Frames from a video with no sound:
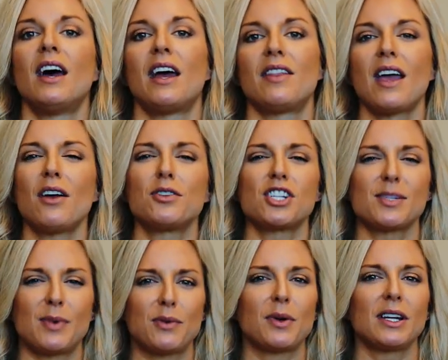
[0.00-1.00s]
and they'll just
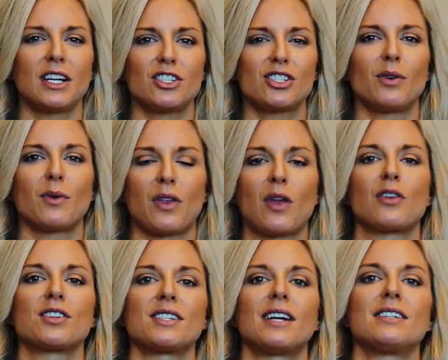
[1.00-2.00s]
be really in tune with
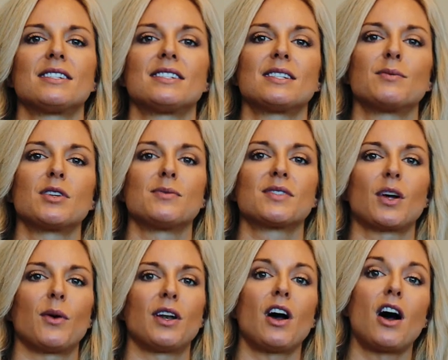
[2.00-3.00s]
other signs and symptoms
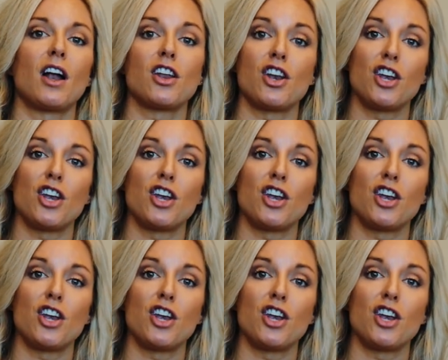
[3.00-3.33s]
going on,